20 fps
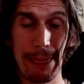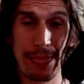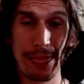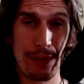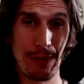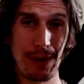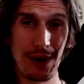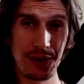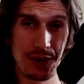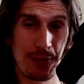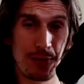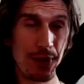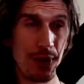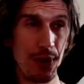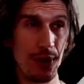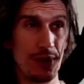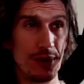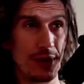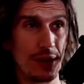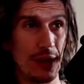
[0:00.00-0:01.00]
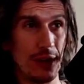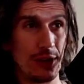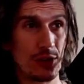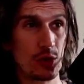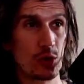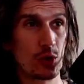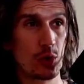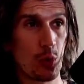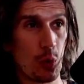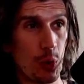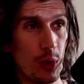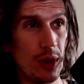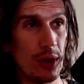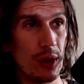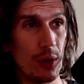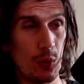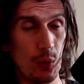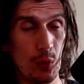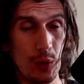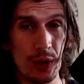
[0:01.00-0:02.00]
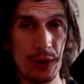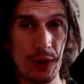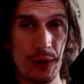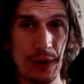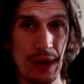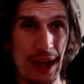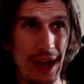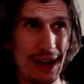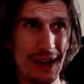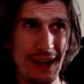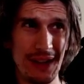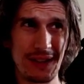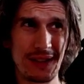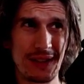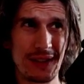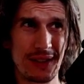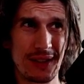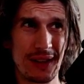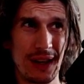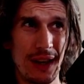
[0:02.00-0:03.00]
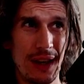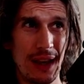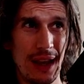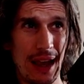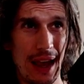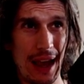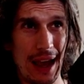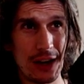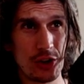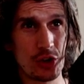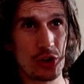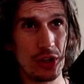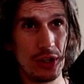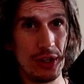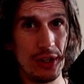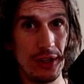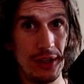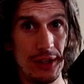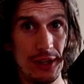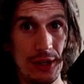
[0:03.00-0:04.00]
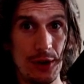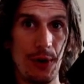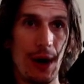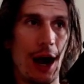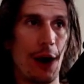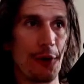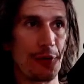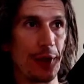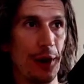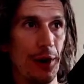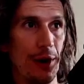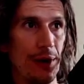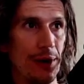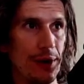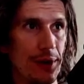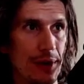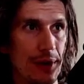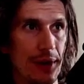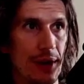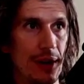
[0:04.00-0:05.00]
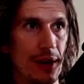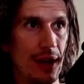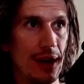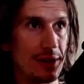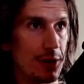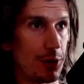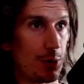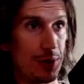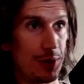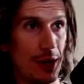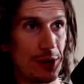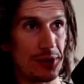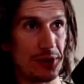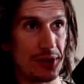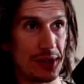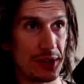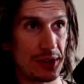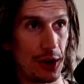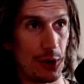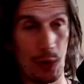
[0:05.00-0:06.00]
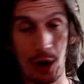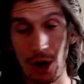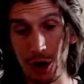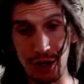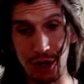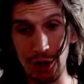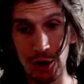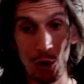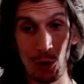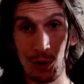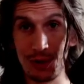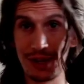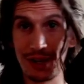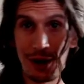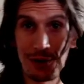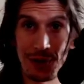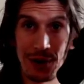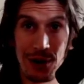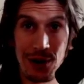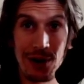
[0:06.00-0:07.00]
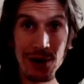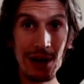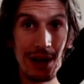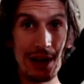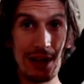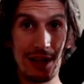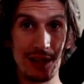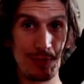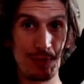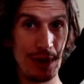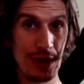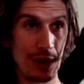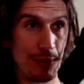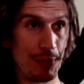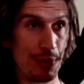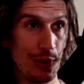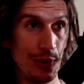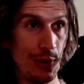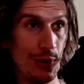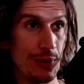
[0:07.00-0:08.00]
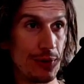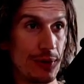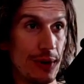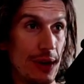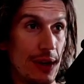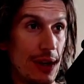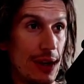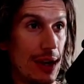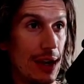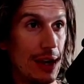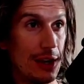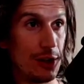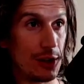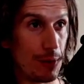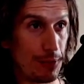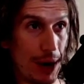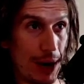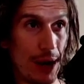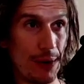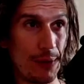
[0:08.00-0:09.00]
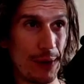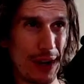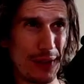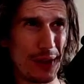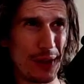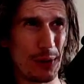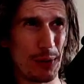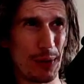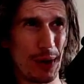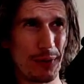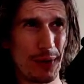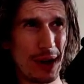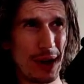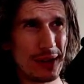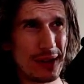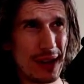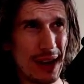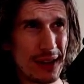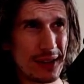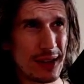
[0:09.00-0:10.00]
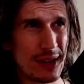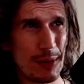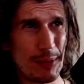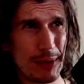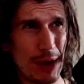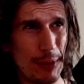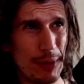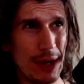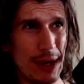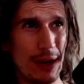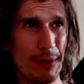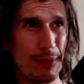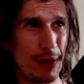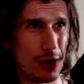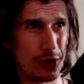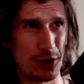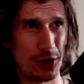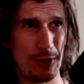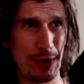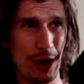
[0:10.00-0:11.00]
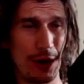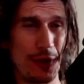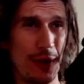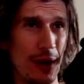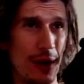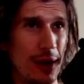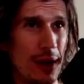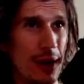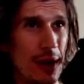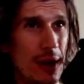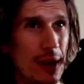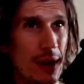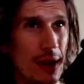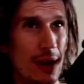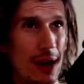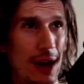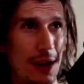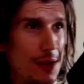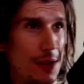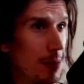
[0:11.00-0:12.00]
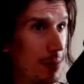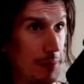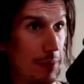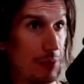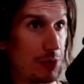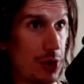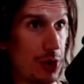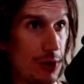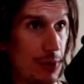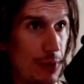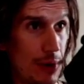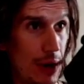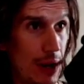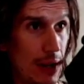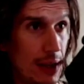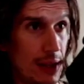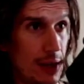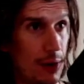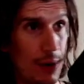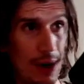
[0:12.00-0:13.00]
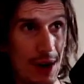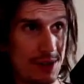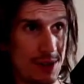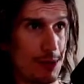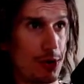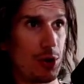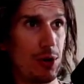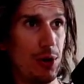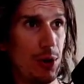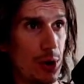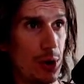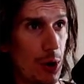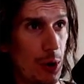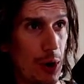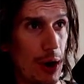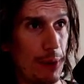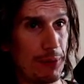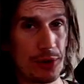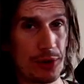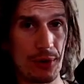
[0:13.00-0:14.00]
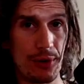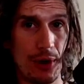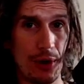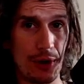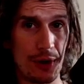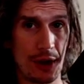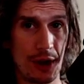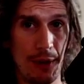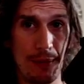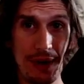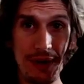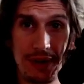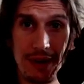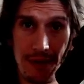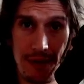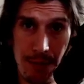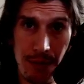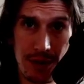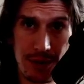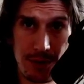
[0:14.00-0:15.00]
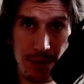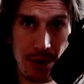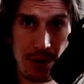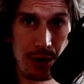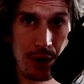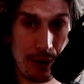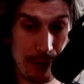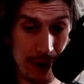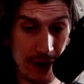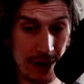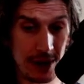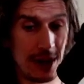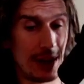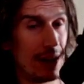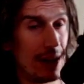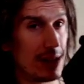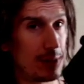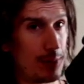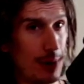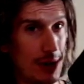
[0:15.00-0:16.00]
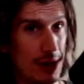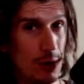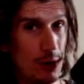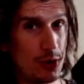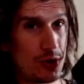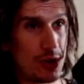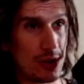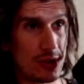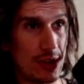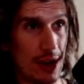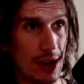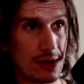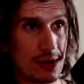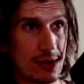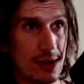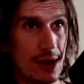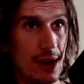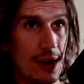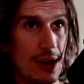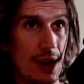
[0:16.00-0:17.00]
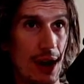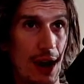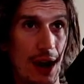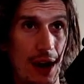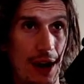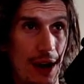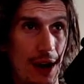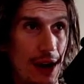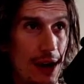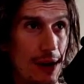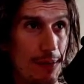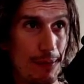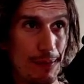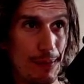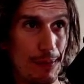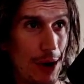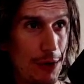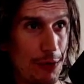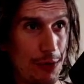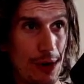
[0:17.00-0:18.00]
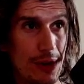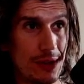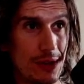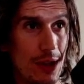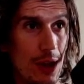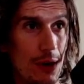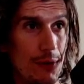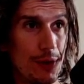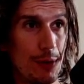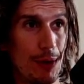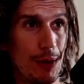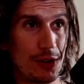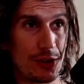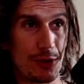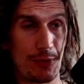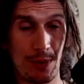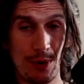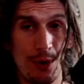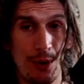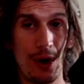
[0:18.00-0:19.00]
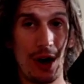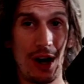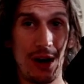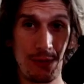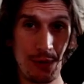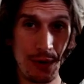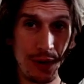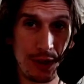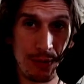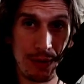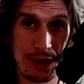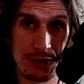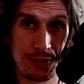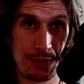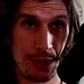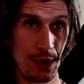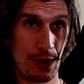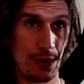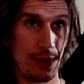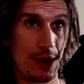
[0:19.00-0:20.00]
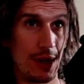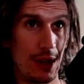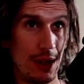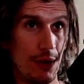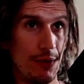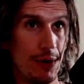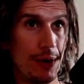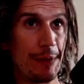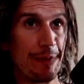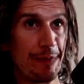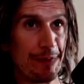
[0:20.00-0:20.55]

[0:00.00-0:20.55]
The Monster Pro is a sweet wheel, and it's actually, you know, out there. And it has a 3,600 water. You know it's out there. It's being improved. And you could buy one. I think Rev Rides has some coming in. I'm not sure about that. I'm sure Alien Rides. I'm sure Yuko. I'm sure all the companies have the Monster Pro coming in. It's been a huge success. My friends love the Monster Pro. I've ridden the Monster Pro, and I love it.